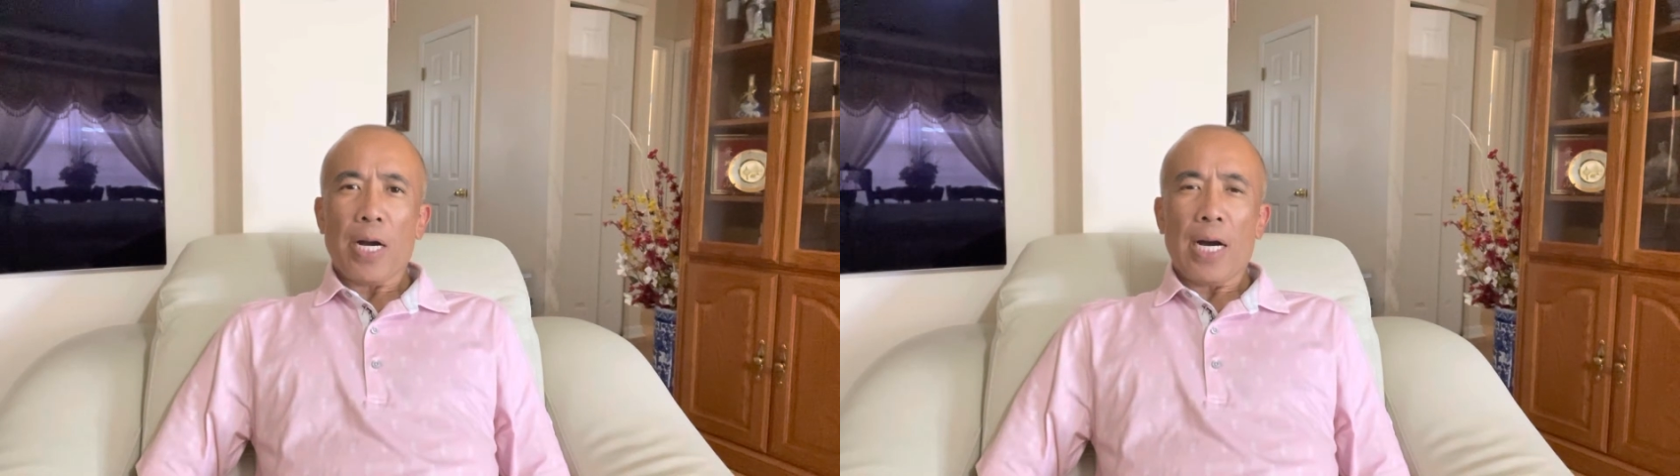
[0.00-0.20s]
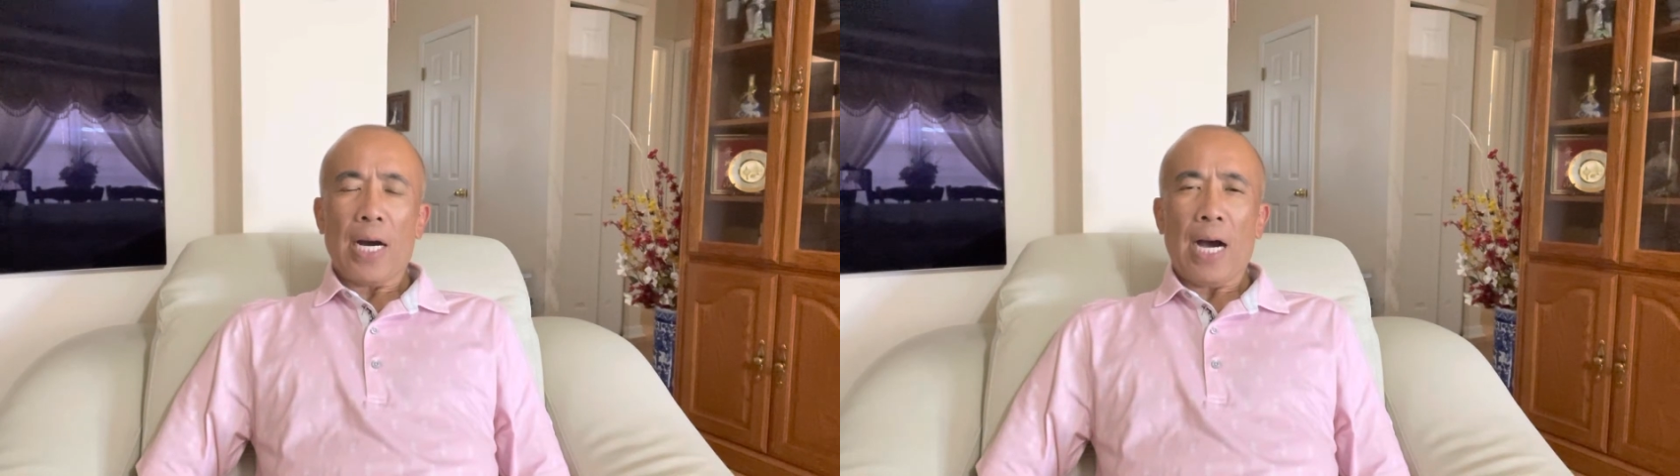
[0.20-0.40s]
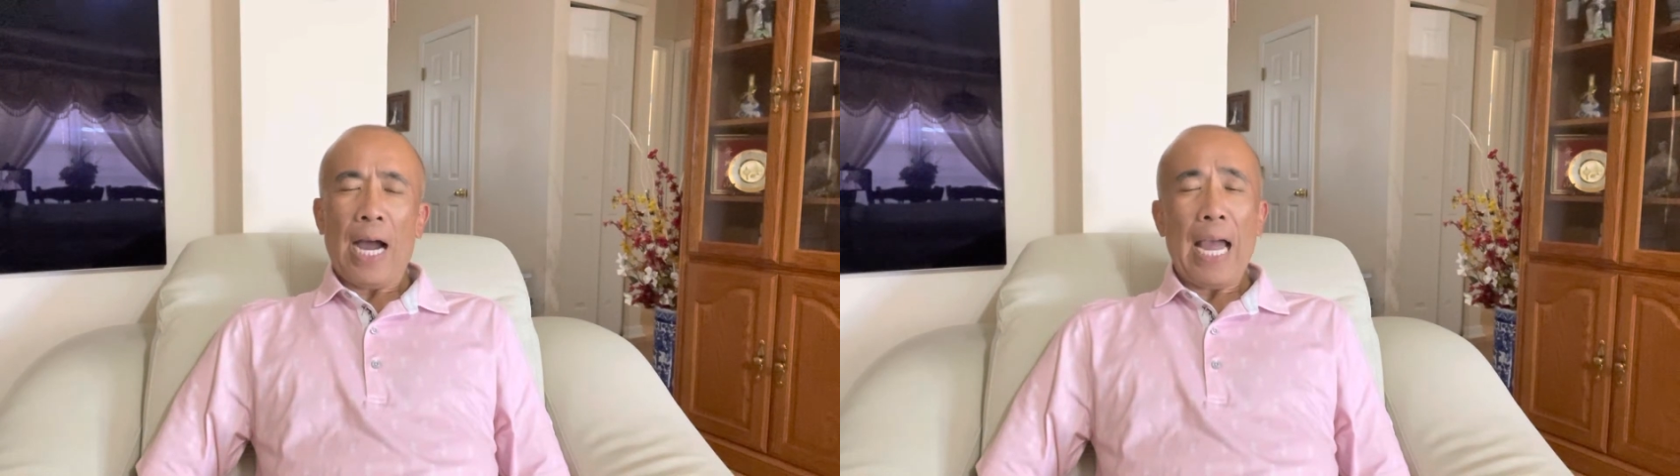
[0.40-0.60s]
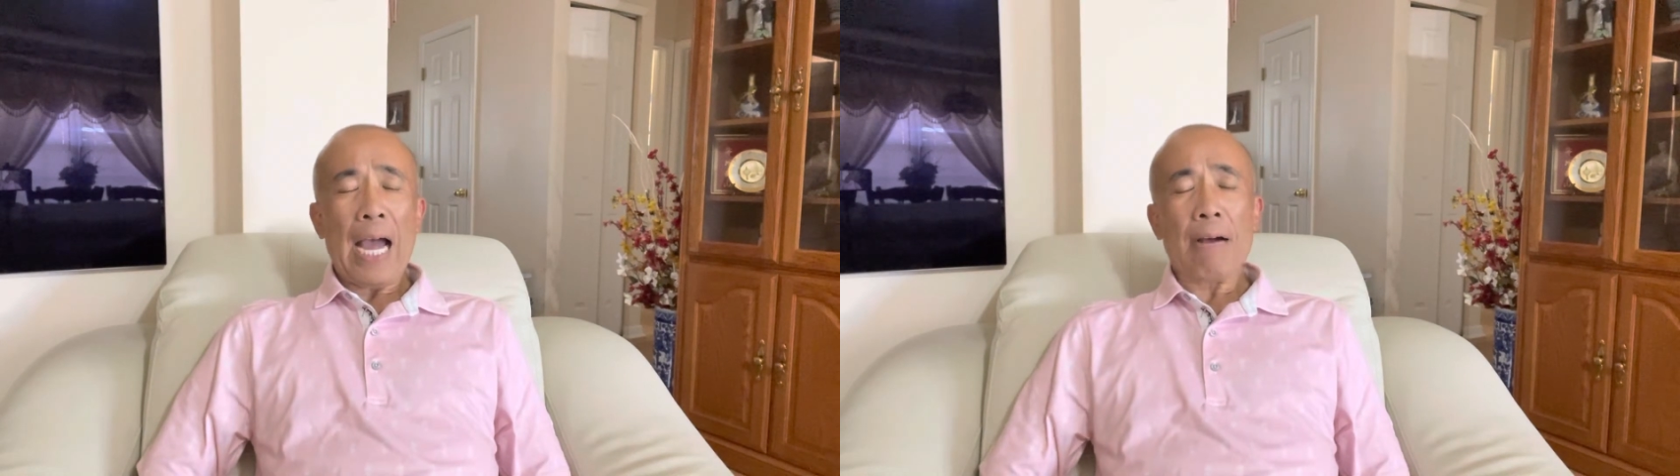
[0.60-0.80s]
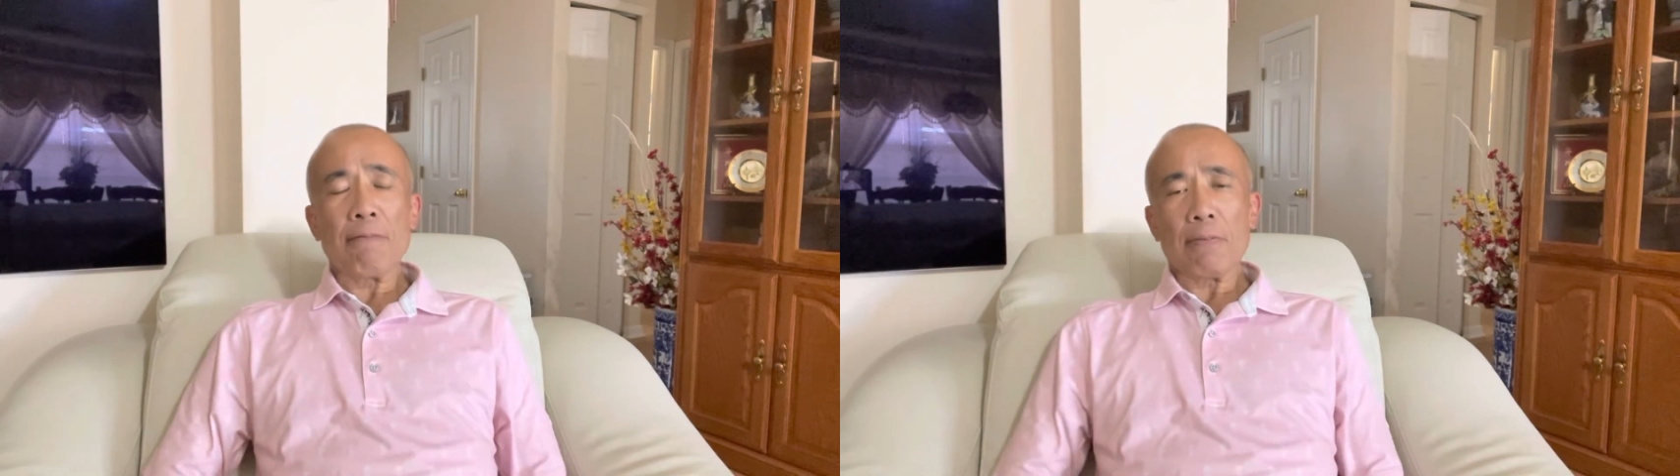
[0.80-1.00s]
I
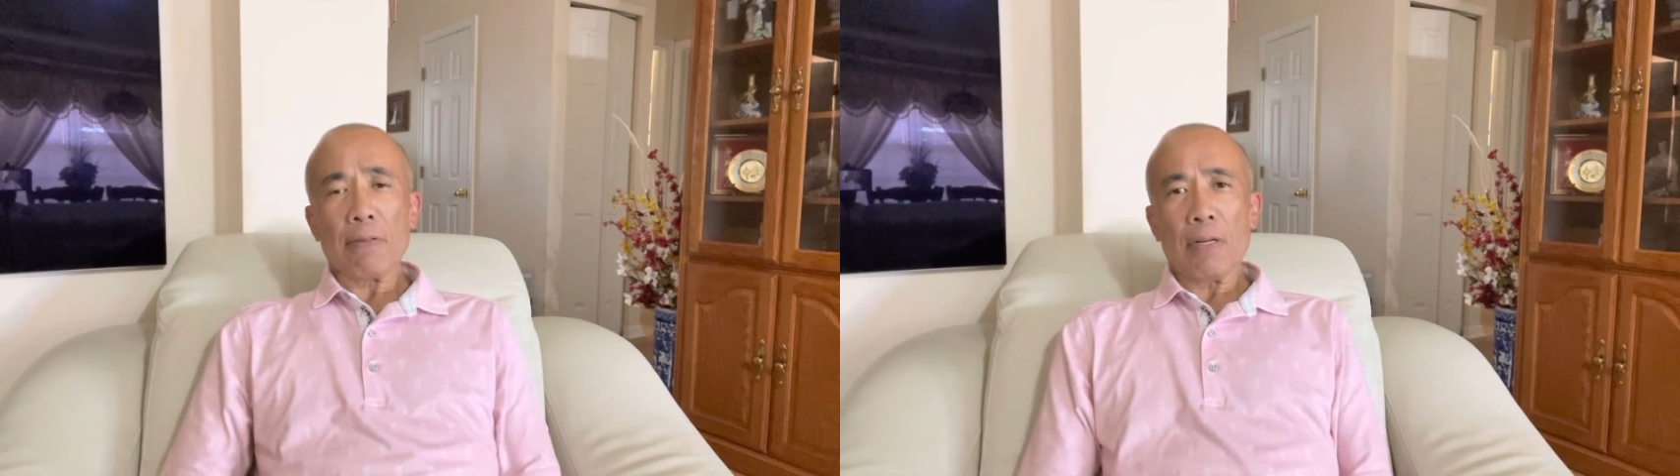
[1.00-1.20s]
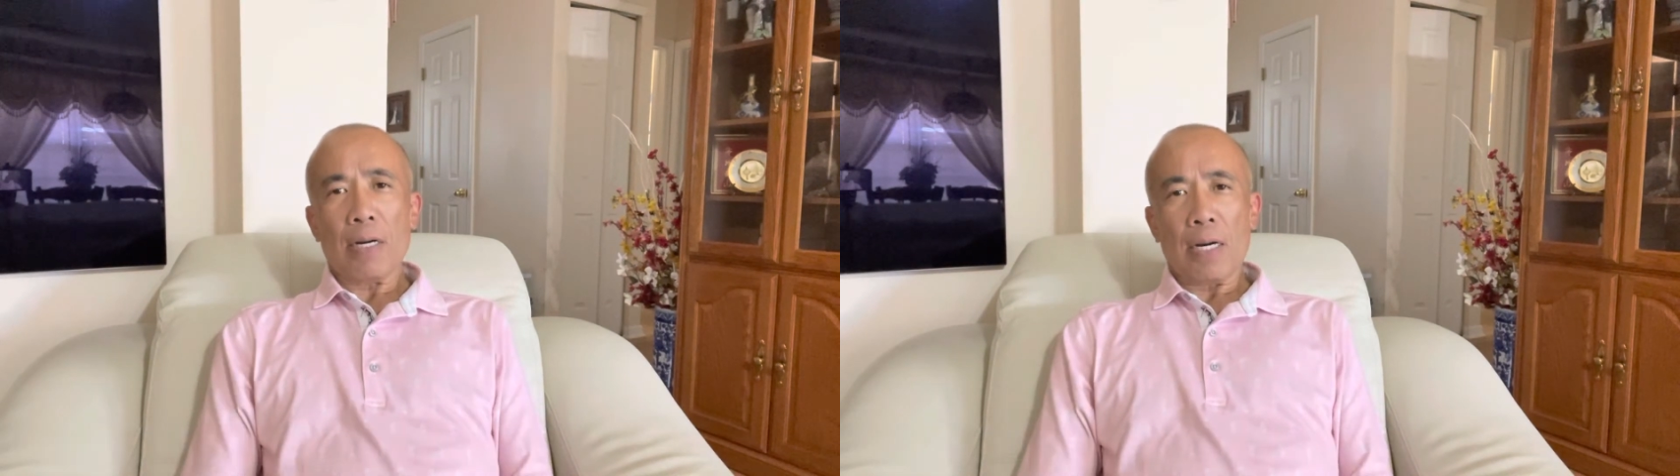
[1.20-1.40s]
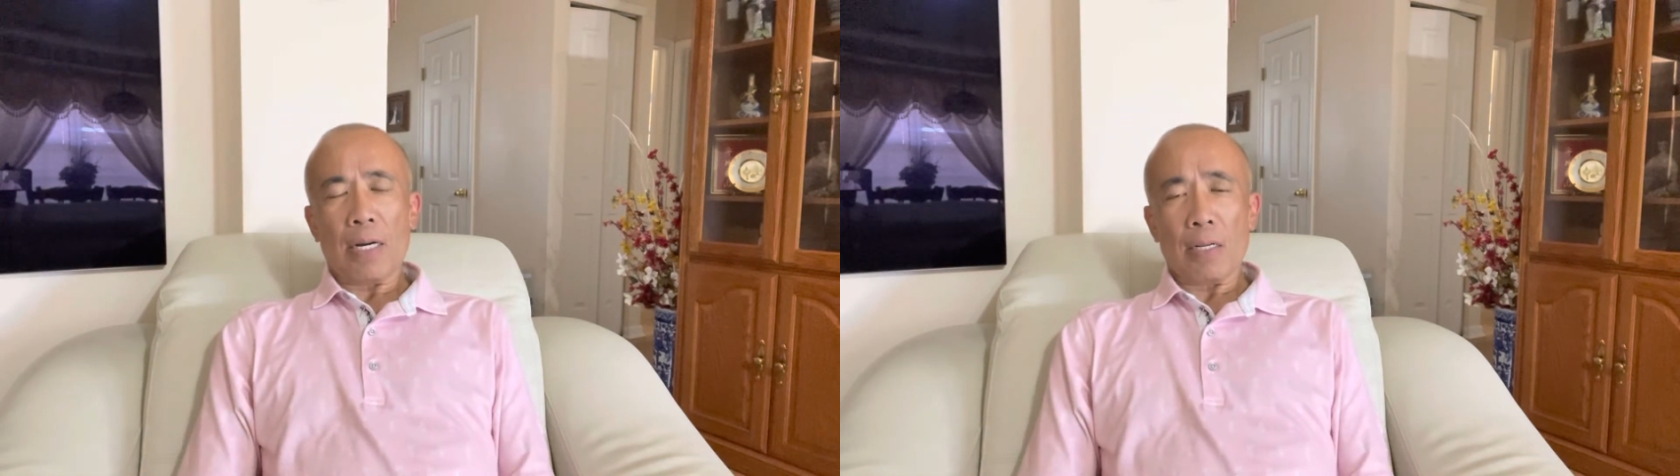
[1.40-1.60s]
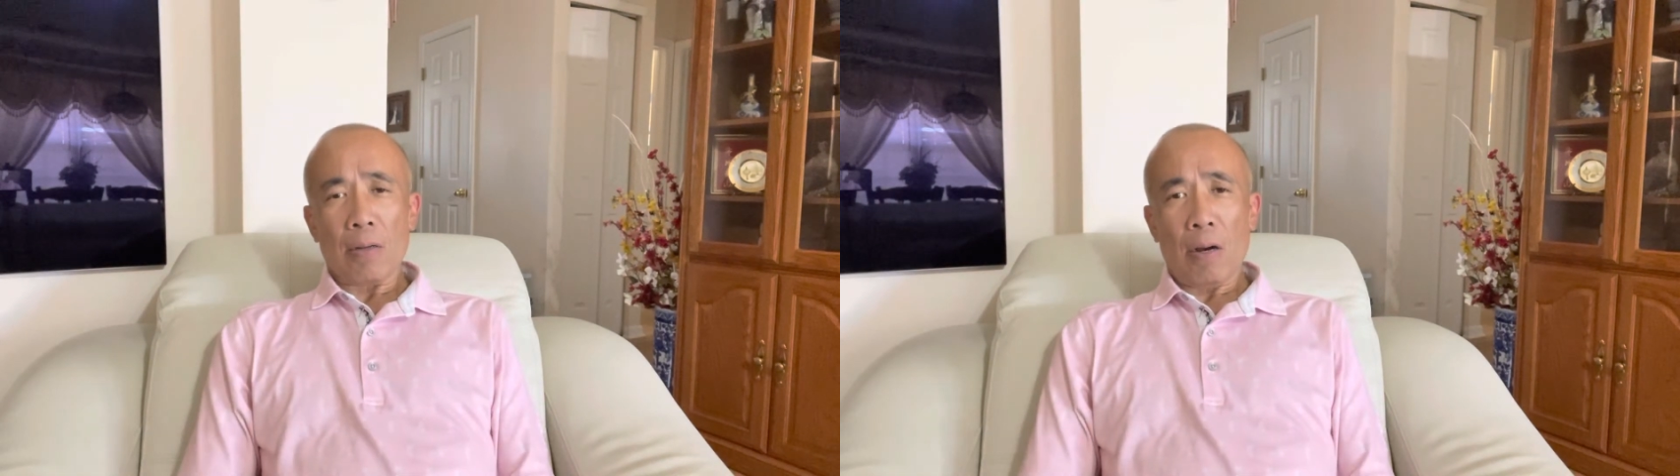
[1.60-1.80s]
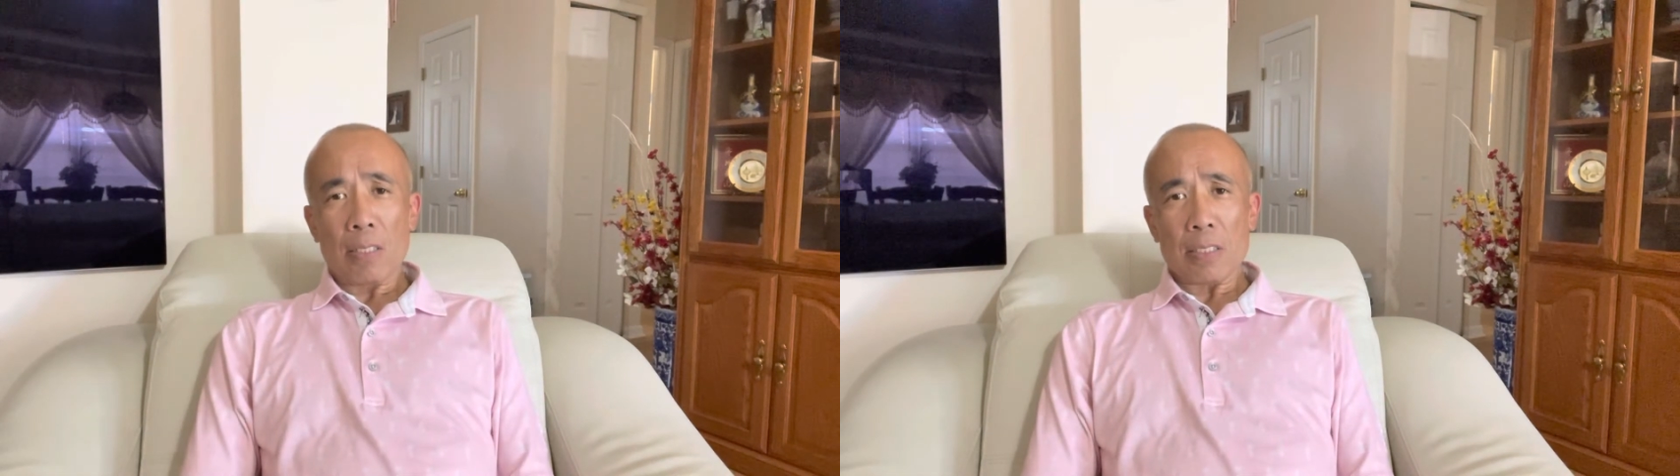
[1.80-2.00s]
have
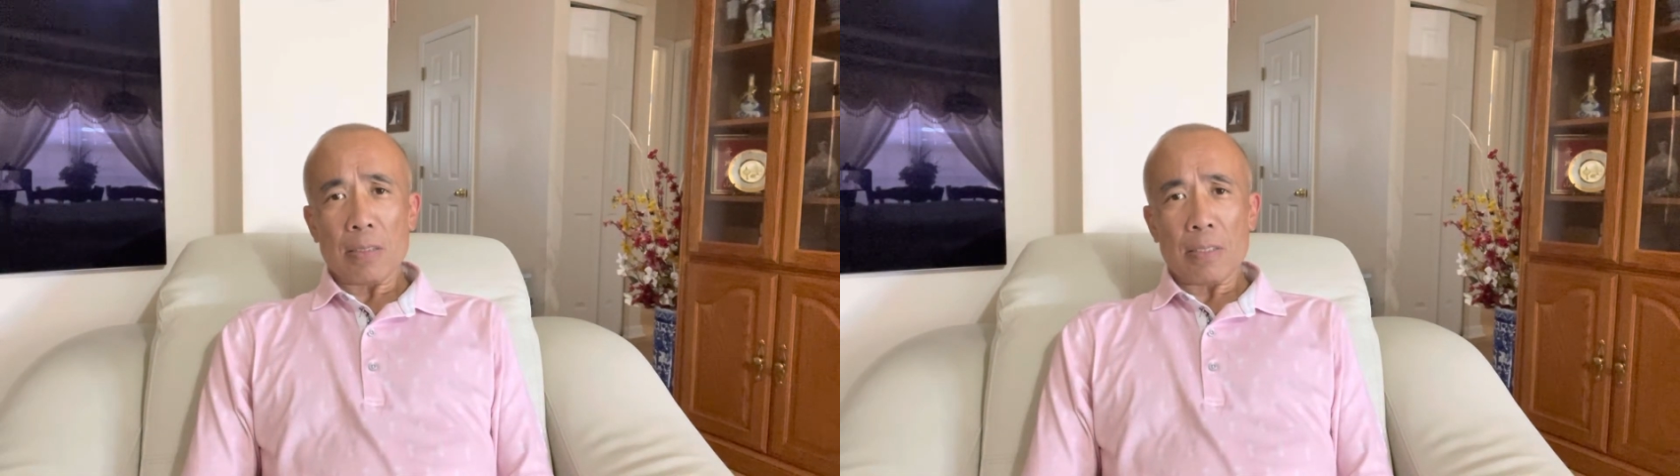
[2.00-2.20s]
lost